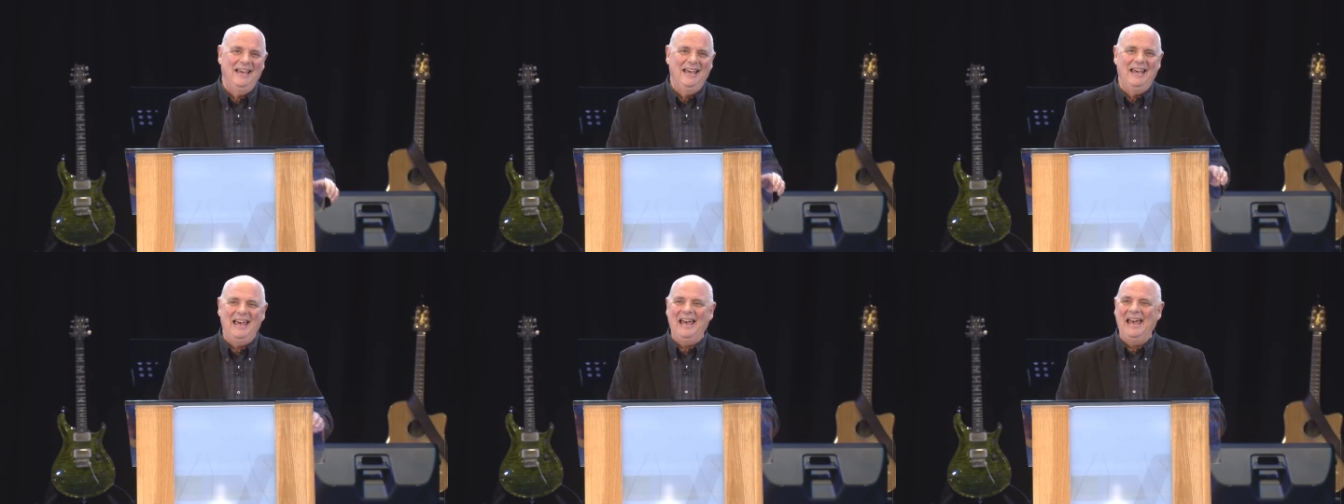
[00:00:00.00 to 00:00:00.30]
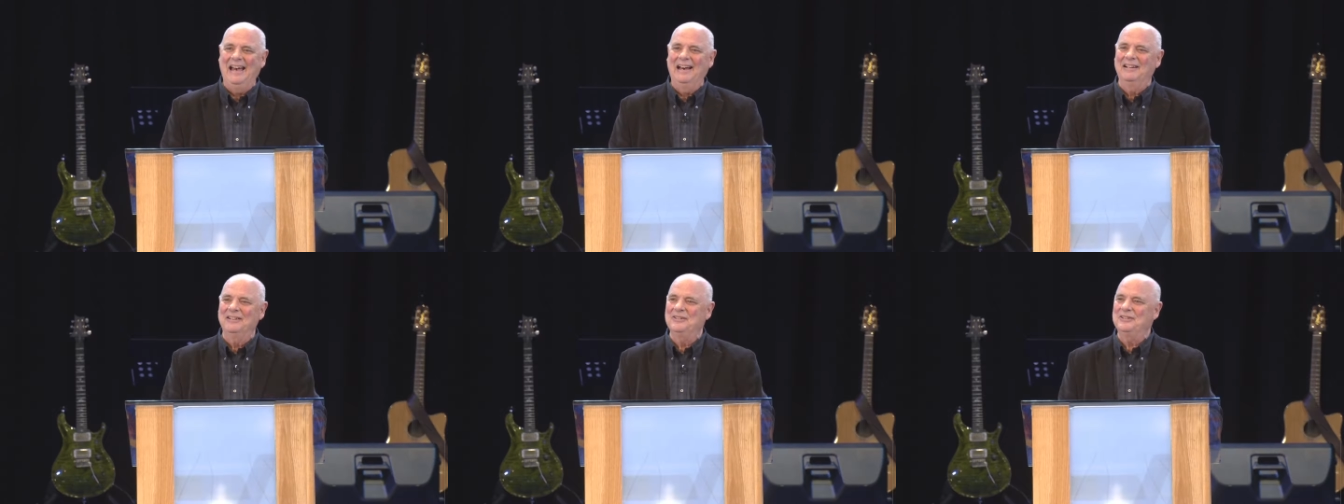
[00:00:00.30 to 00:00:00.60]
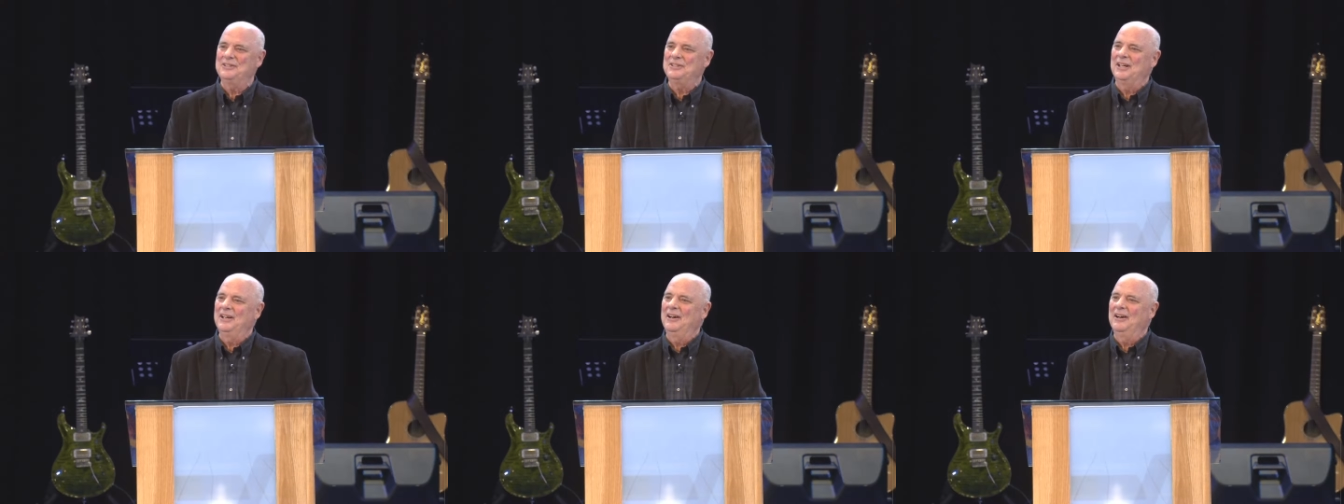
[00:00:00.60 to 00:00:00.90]

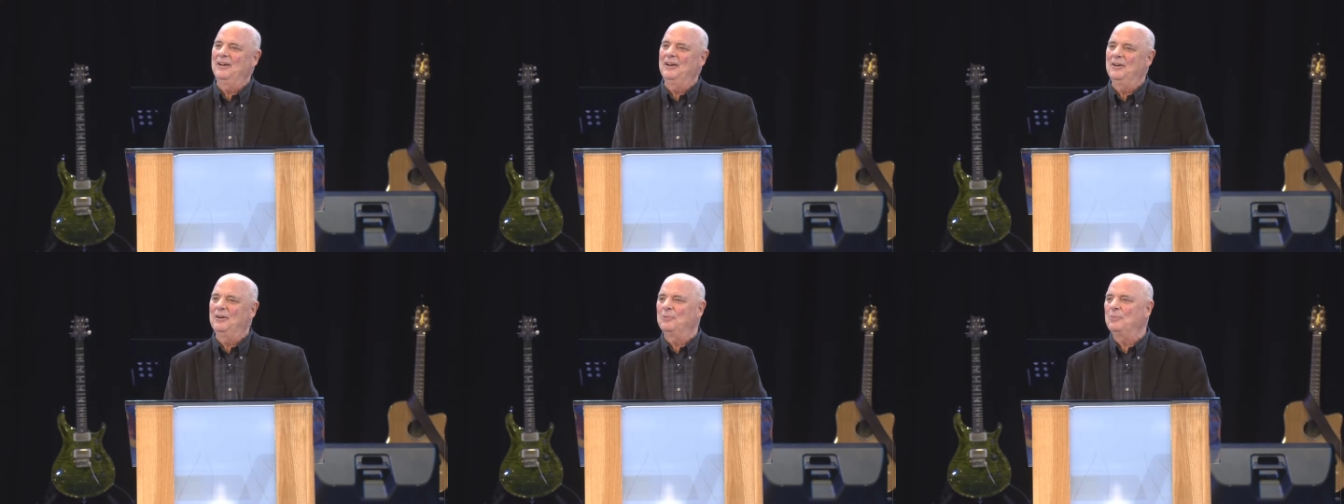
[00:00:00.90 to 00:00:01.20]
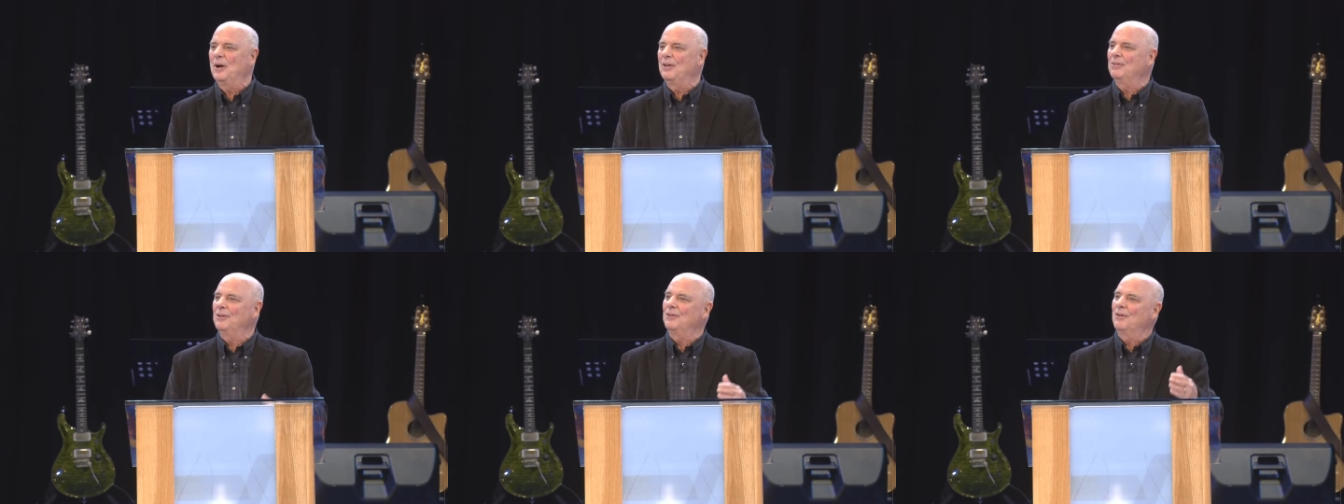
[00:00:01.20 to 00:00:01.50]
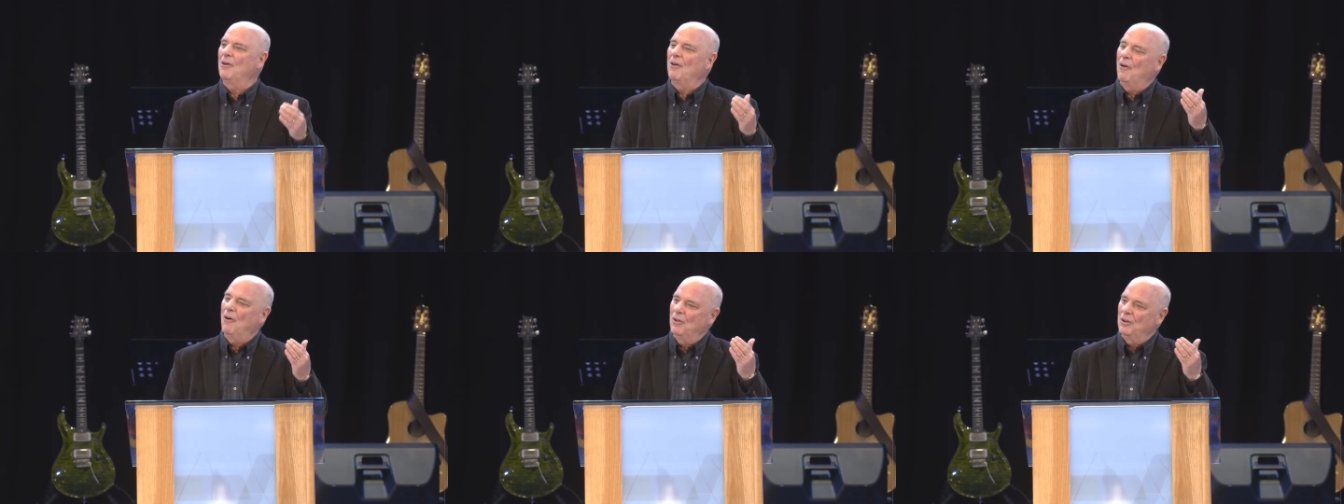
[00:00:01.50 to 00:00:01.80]
and uh,
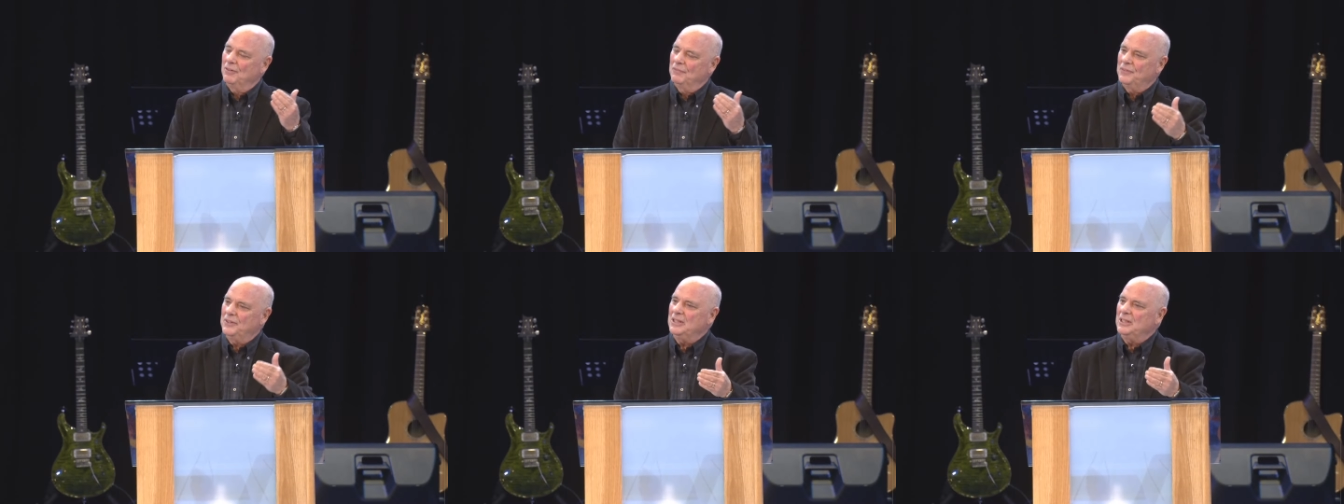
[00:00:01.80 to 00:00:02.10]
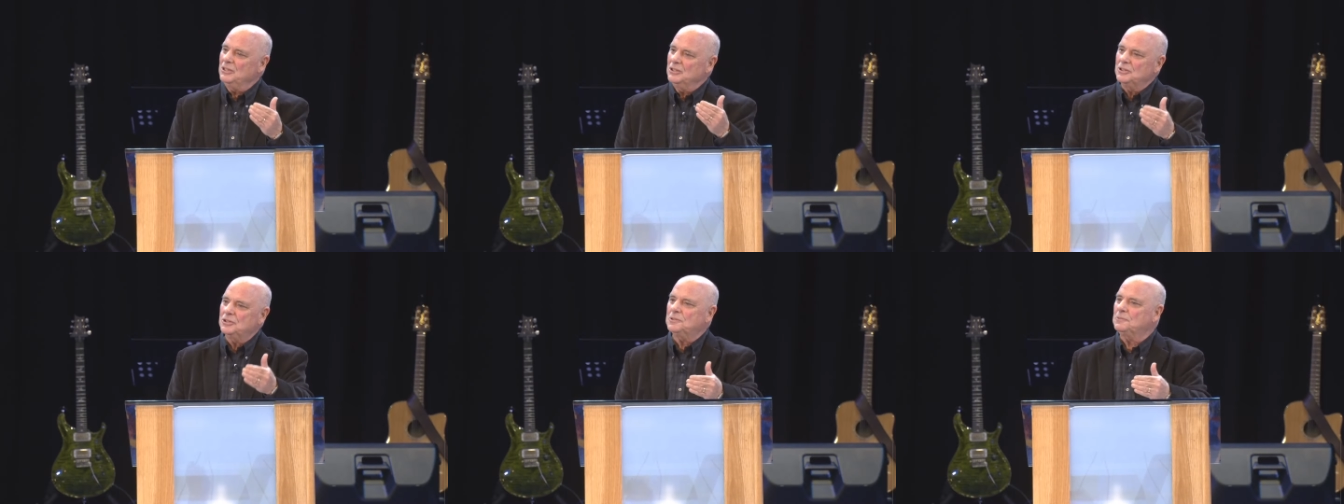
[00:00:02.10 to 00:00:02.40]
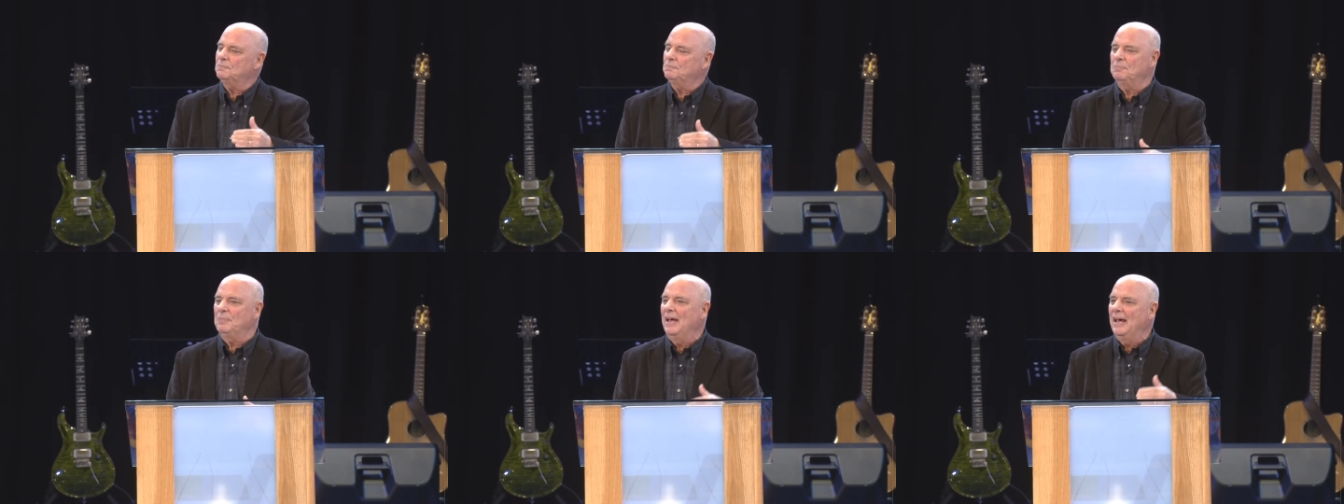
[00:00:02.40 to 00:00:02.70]
whether all of
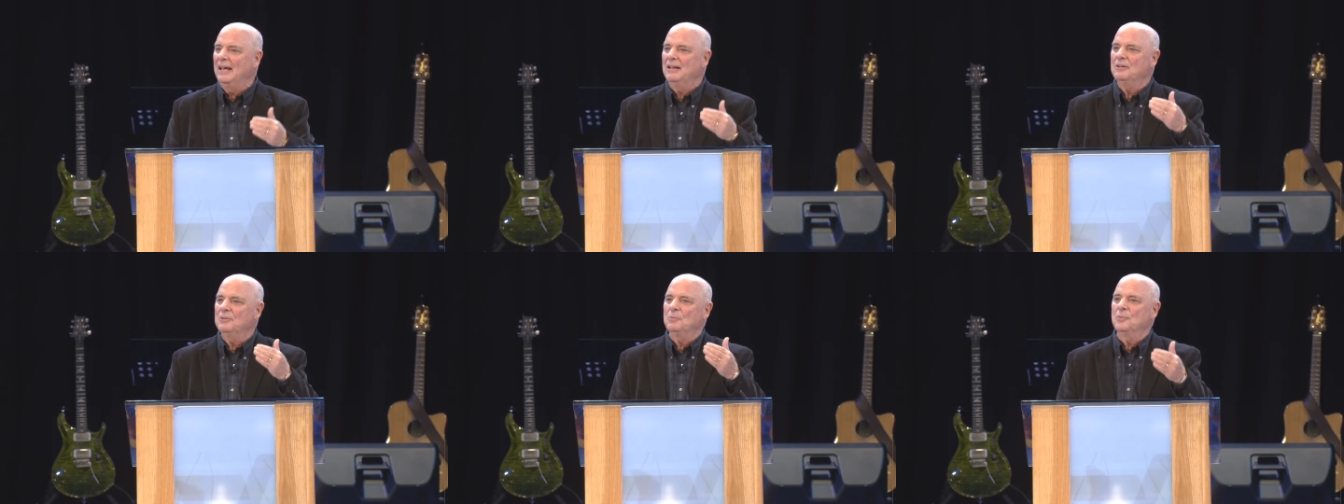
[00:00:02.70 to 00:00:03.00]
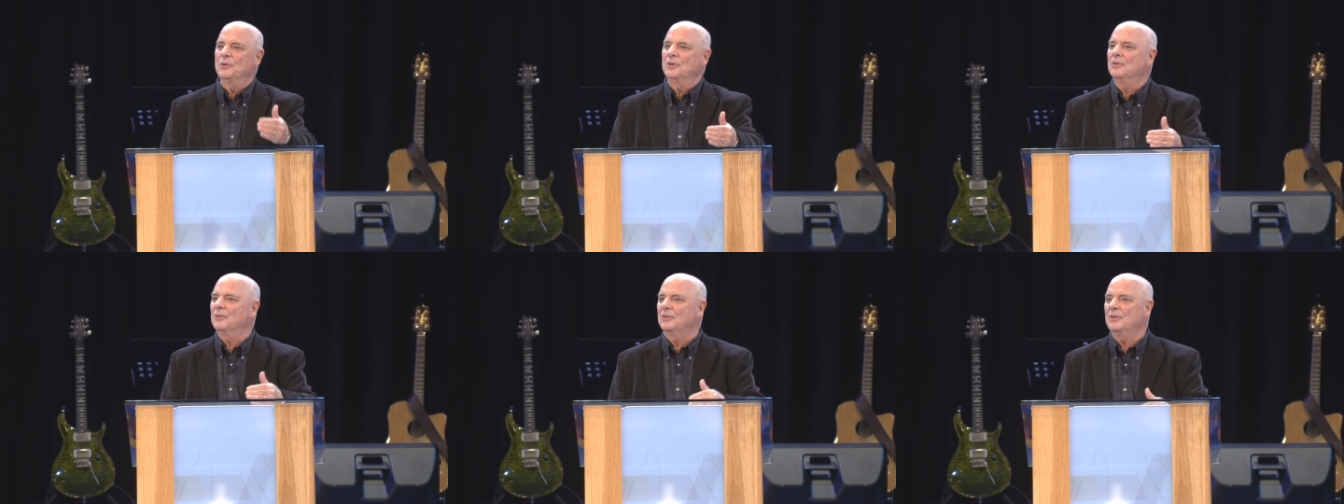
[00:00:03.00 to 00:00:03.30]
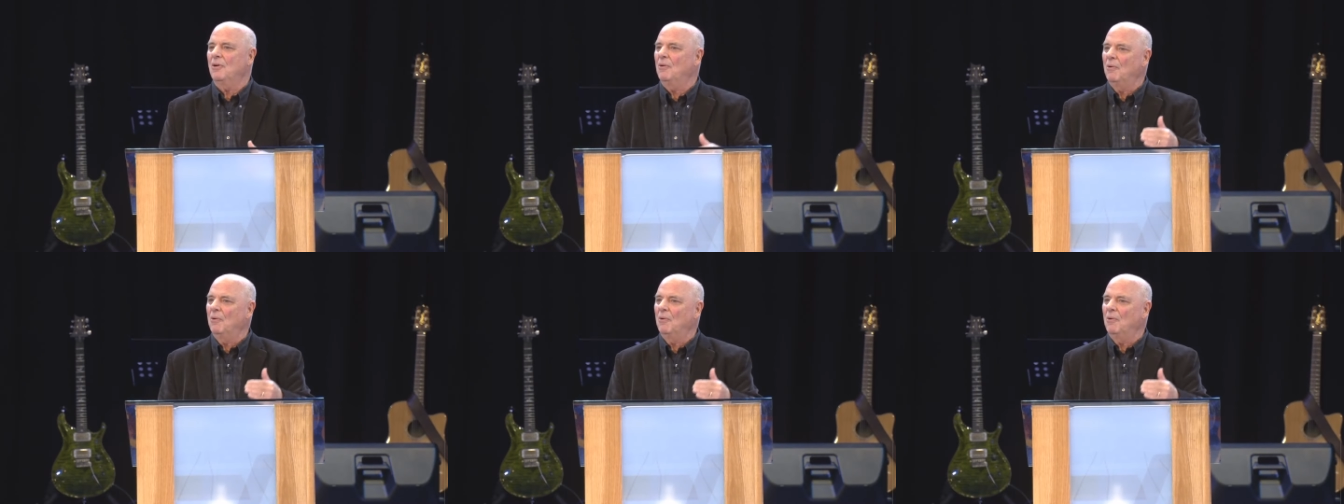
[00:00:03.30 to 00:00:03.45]
these men were